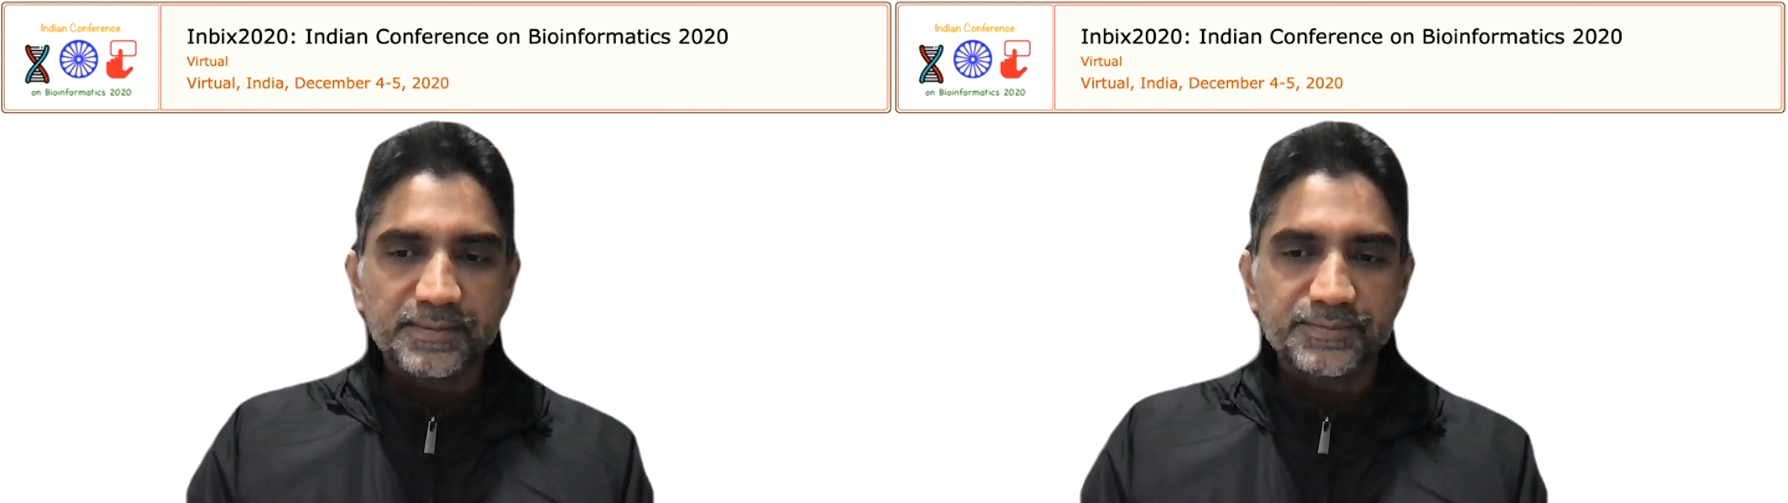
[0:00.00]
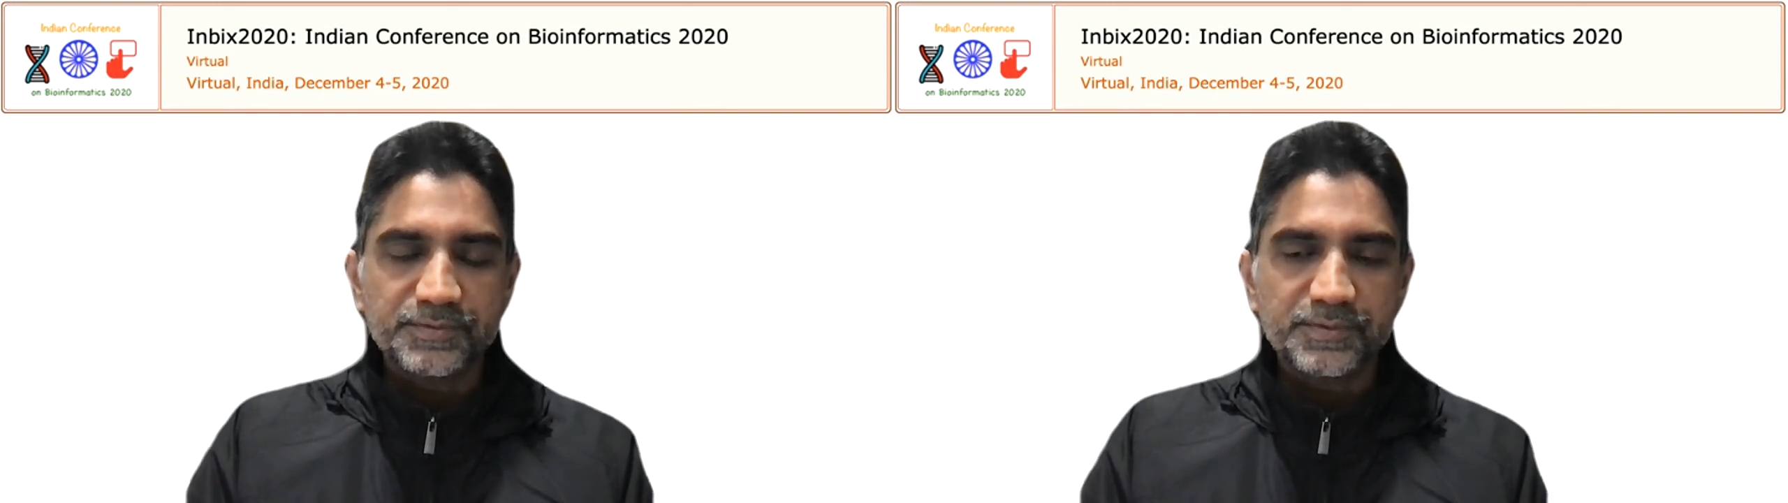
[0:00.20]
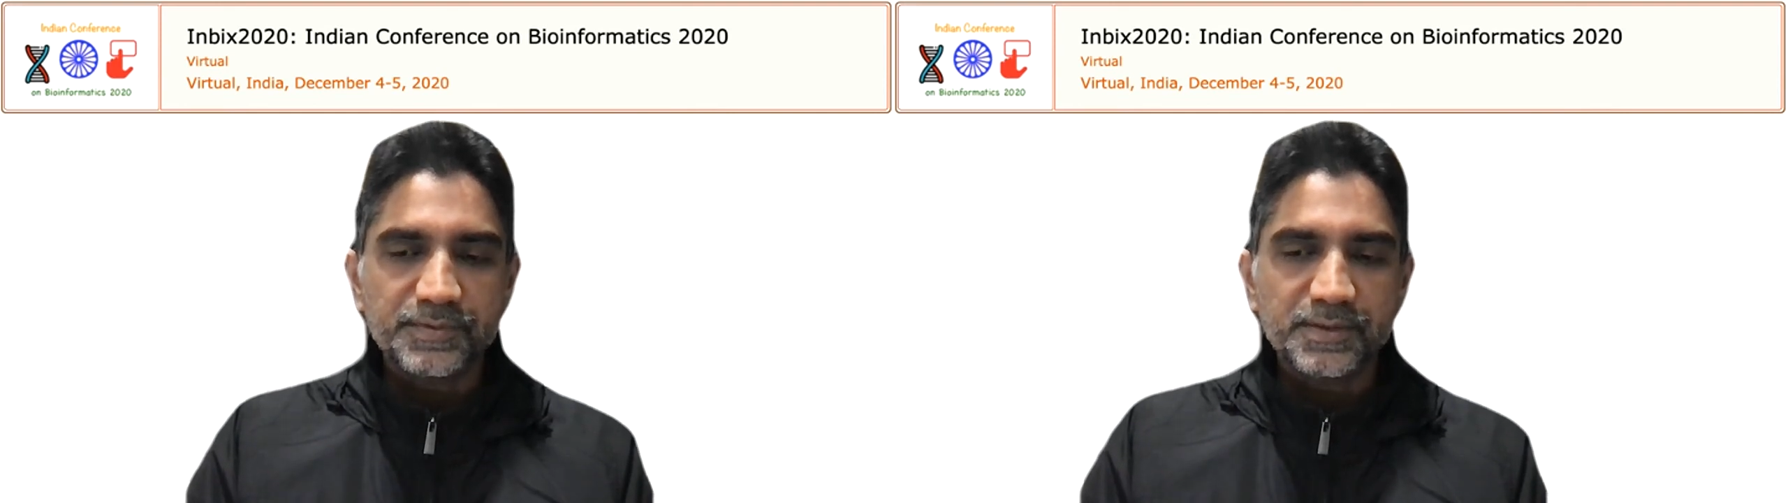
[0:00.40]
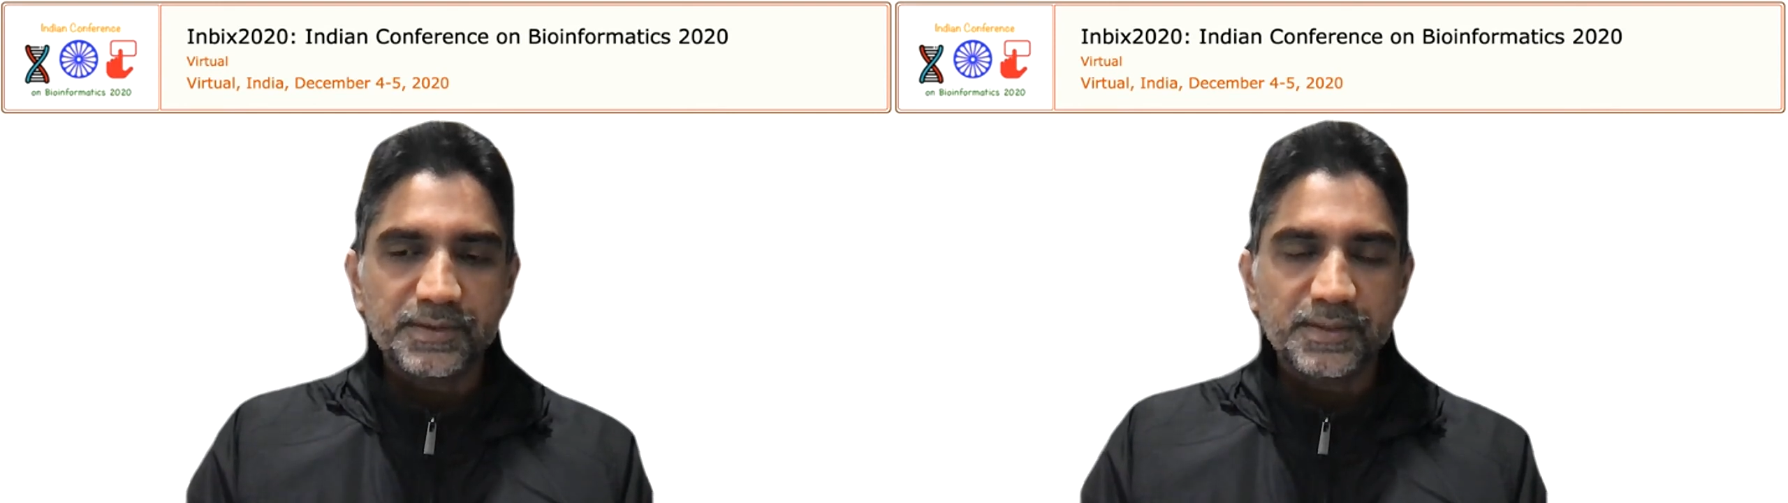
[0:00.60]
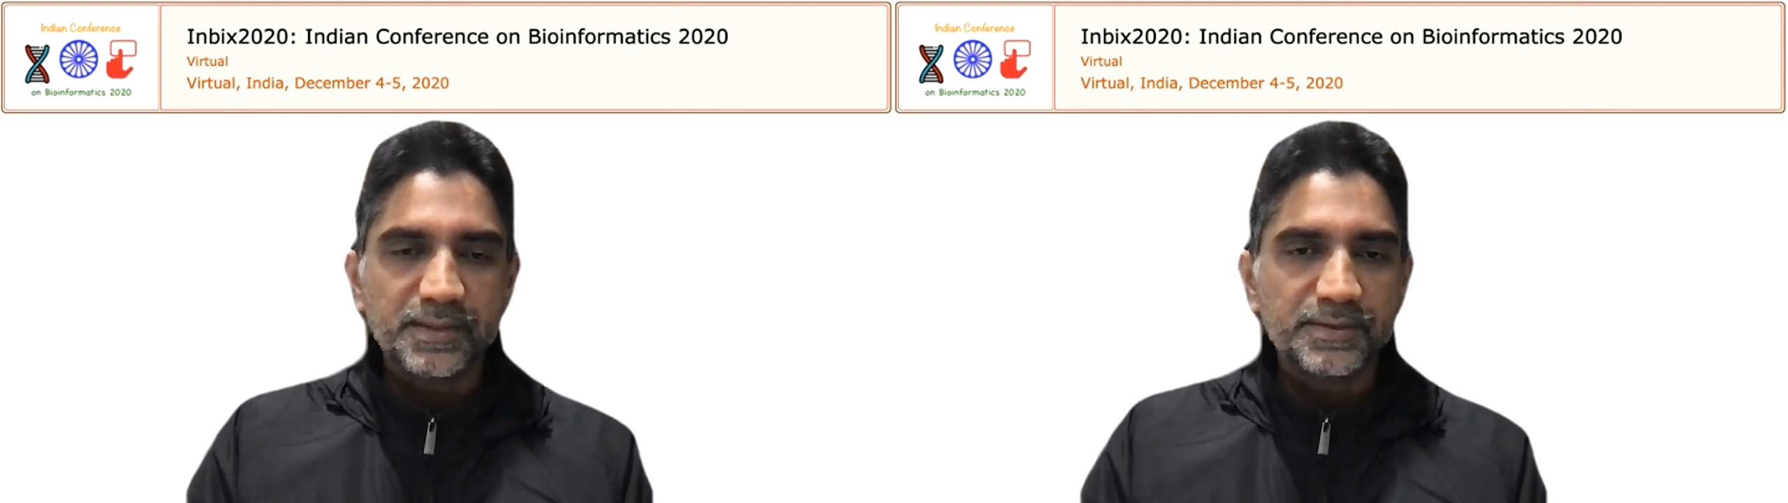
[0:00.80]
we
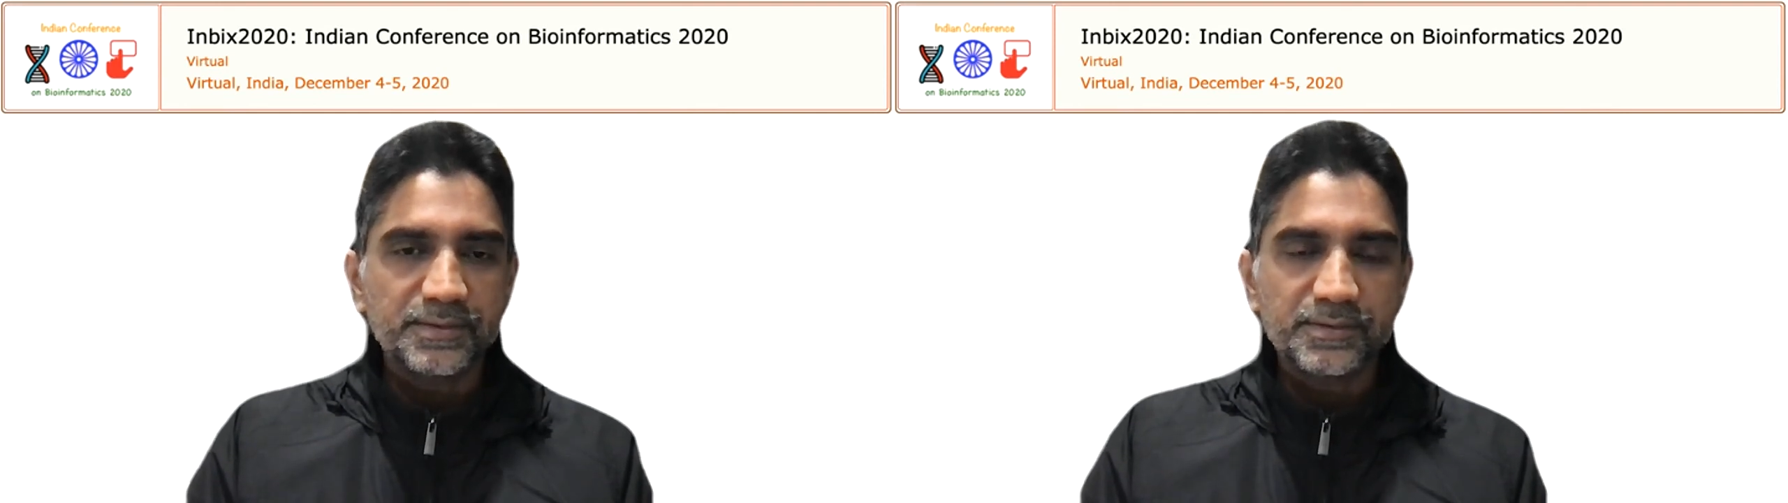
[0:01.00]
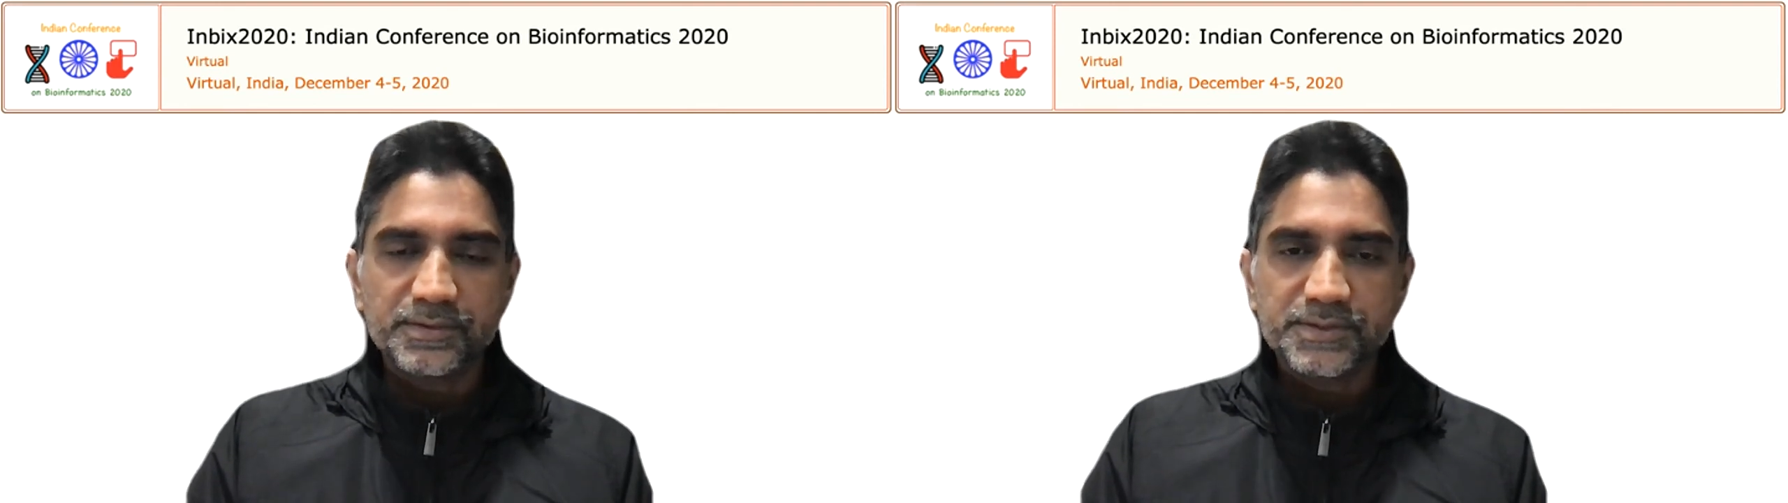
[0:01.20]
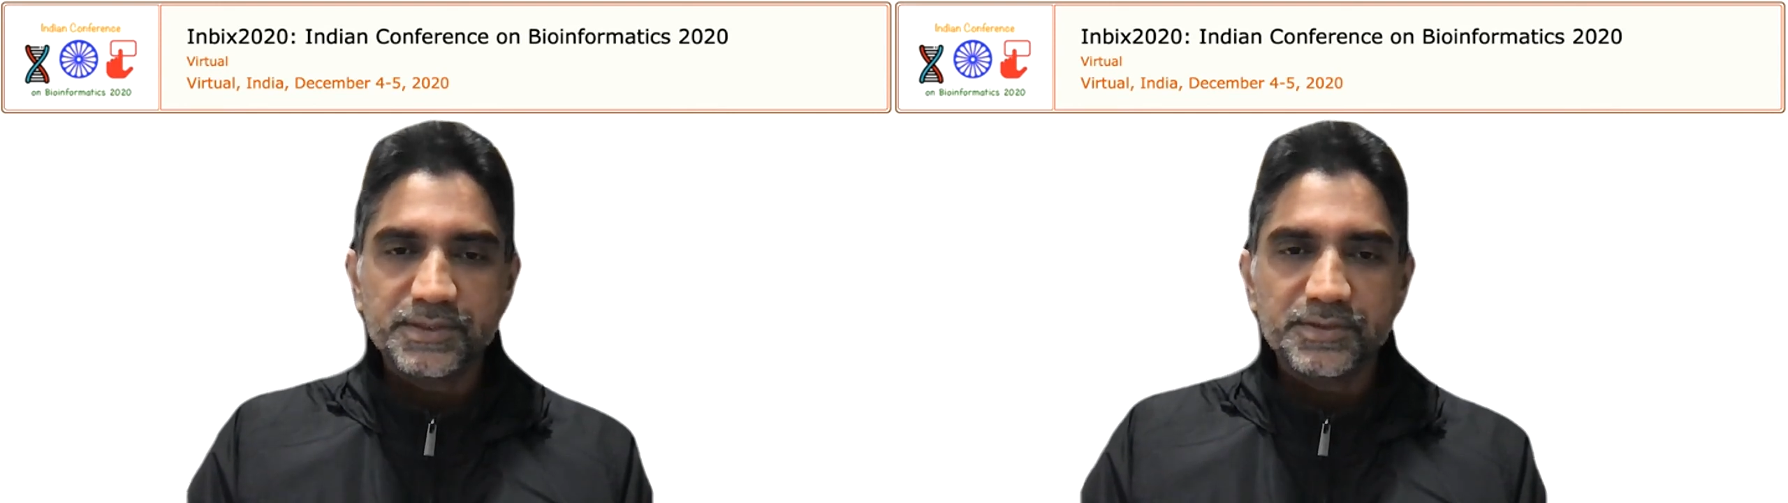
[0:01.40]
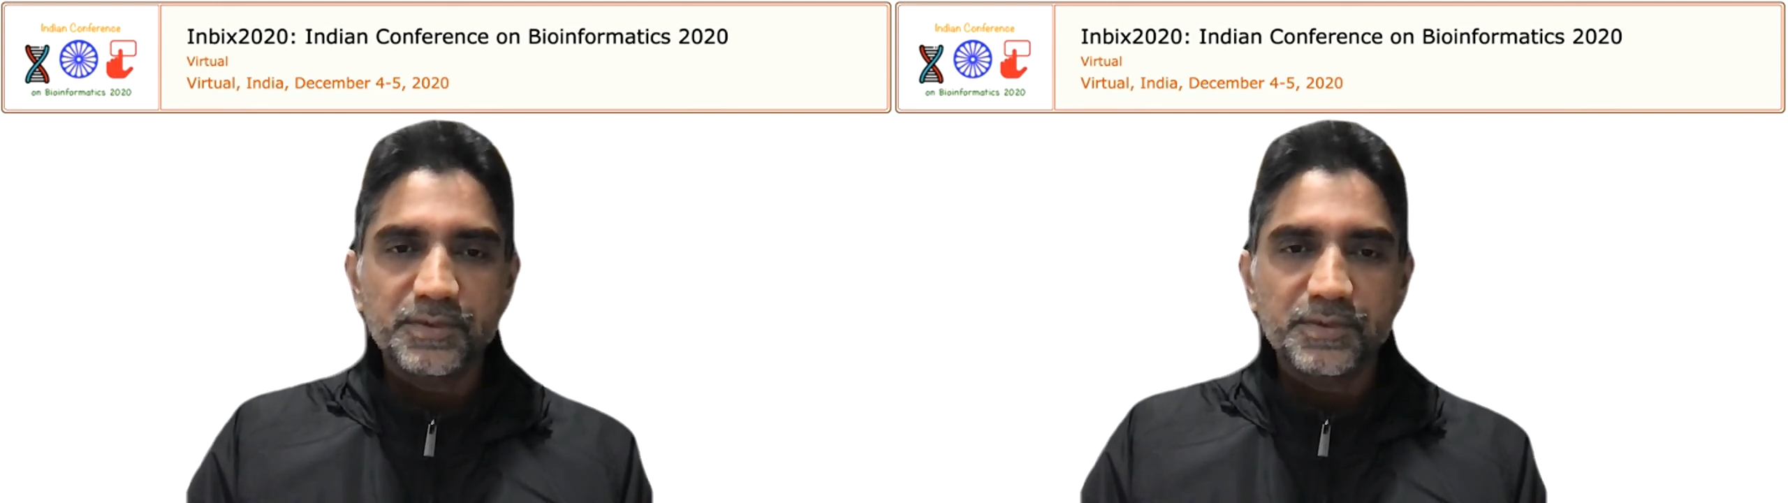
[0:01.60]
will continue